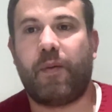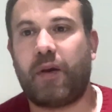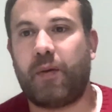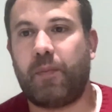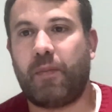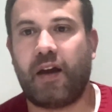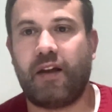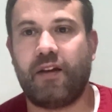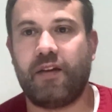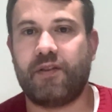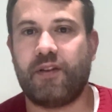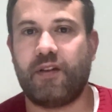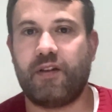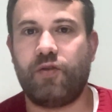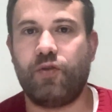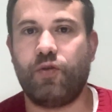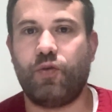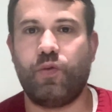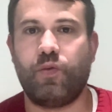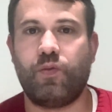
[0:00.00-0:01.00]
Minus the
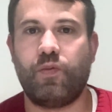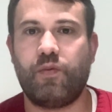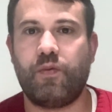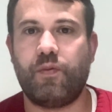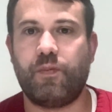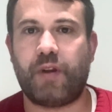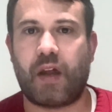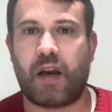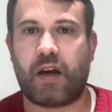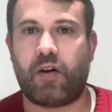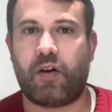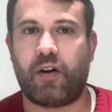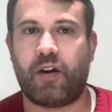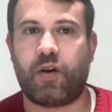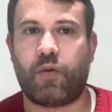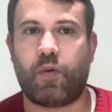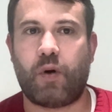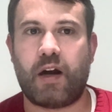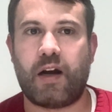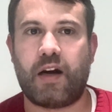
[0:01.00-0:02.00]
2 that got
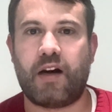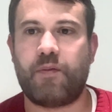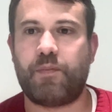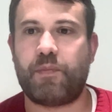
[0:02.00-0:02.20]
acquired,